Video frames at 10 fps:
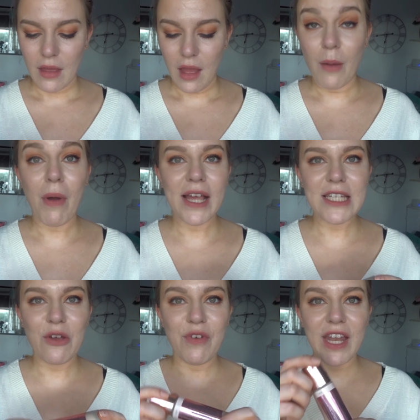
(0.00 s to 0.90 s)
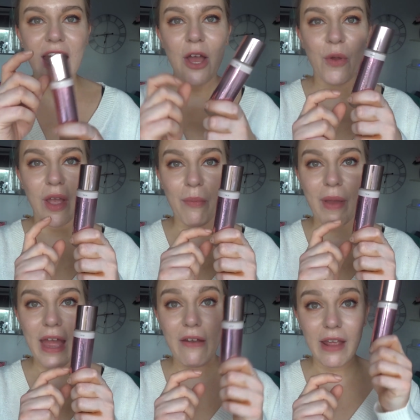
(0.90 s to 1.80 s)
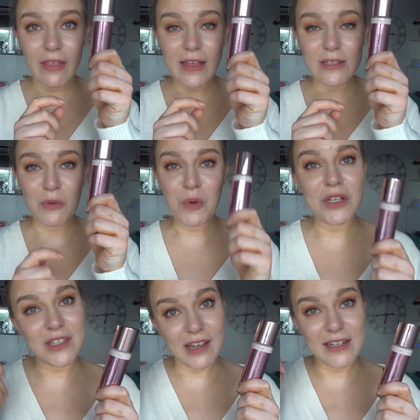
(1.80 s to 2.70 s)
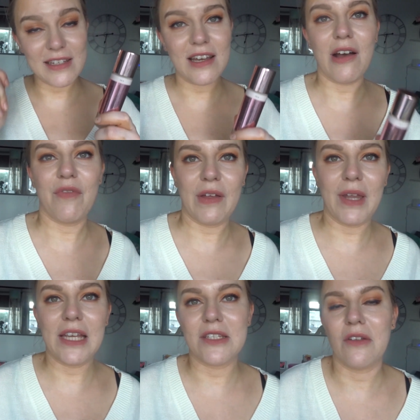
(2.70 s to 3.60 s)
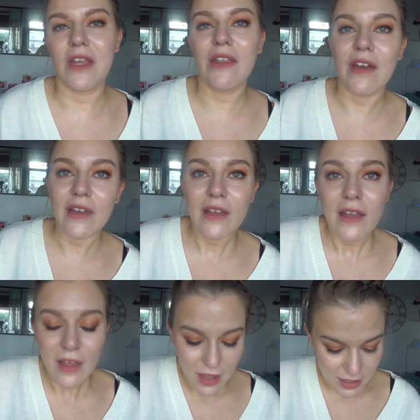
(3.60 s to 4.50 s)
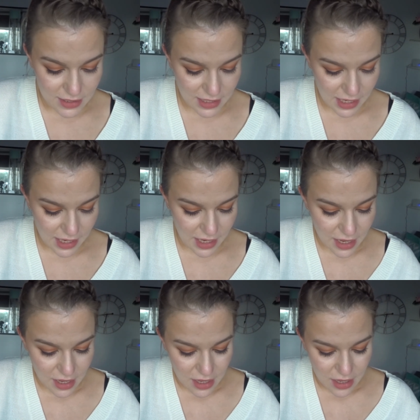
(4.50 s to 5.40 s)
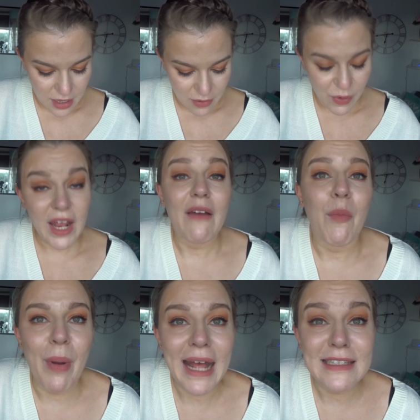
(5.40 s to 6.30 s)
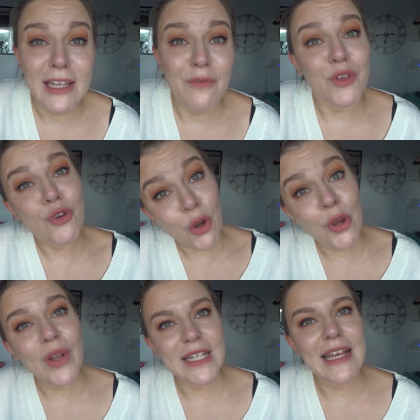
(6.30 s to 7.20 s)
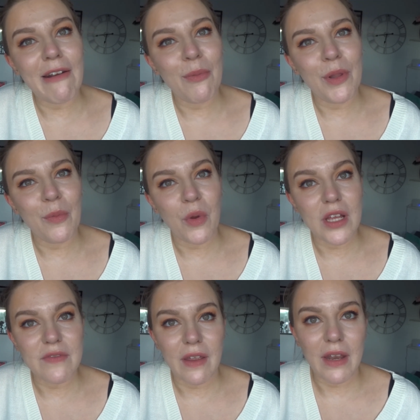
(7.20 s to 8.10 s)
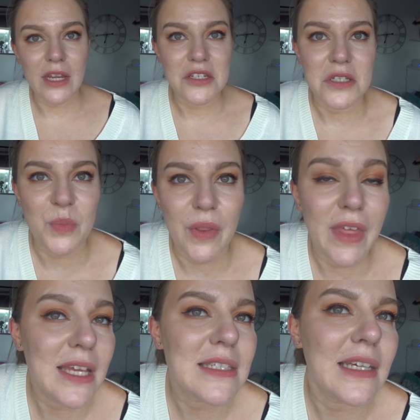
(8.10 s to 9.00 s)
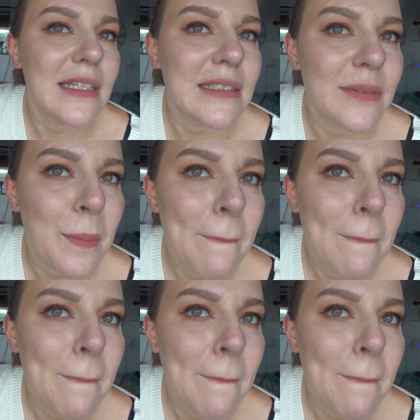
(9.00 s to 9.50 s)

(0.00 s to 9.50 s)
I might do a video comparing this on one side to the Tarte foundation on the other, and see if we can have a battle of the truly terrible and worst foundations. But this is,